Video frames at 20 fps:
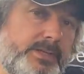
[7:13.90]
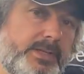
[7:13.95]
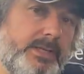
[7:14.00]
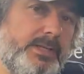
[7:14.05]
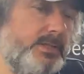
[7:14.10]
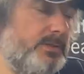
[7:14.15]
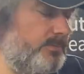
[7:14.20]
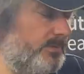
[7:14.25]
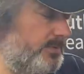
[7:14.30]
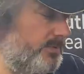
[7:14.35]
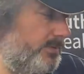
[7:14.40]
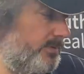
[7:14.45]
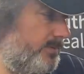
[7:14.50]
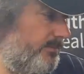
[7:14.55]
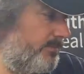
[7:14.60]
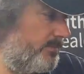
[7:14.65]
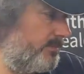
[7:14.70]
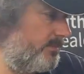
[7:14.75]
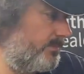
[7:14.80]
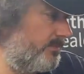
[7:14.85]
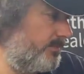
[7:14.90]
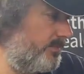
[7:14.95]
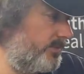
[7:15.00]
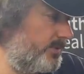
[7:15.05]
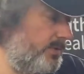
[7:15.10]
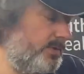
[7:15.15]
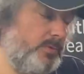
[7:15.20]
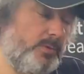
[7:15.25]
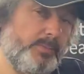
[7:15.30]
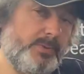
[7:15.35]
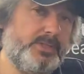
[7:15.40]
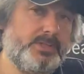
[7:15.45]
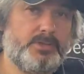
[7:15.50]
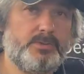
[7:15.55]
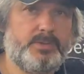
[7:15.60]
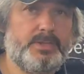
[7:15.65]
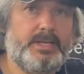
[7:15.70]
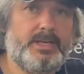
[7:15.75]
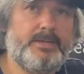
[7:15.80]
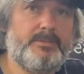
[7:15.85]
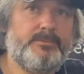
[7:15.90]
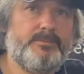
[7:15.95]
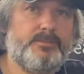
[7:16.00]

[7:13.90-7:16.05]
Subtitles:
intakes, which is, so you were busy doing that.